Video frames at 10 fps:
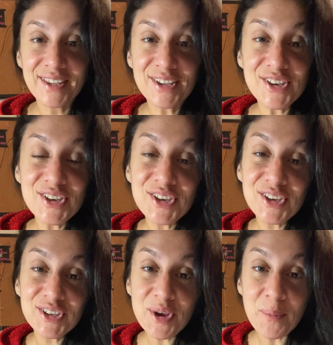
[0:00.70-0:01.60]

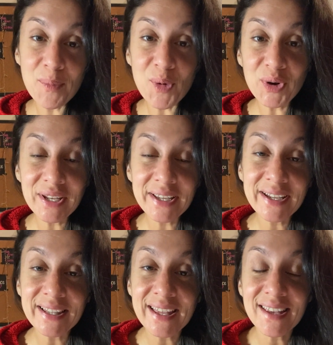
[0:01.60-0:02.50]
Good
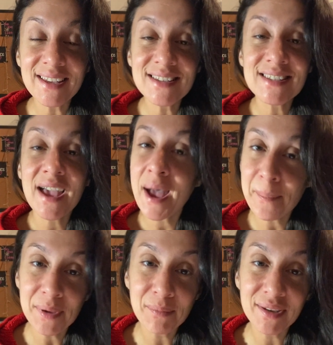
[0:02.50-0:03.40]
morning, ladies.
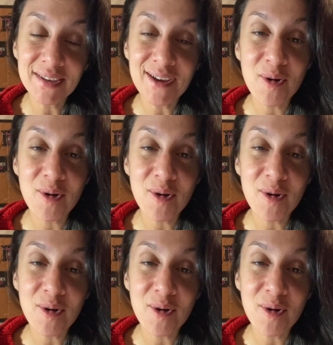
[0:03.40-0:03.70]
Happy Monday.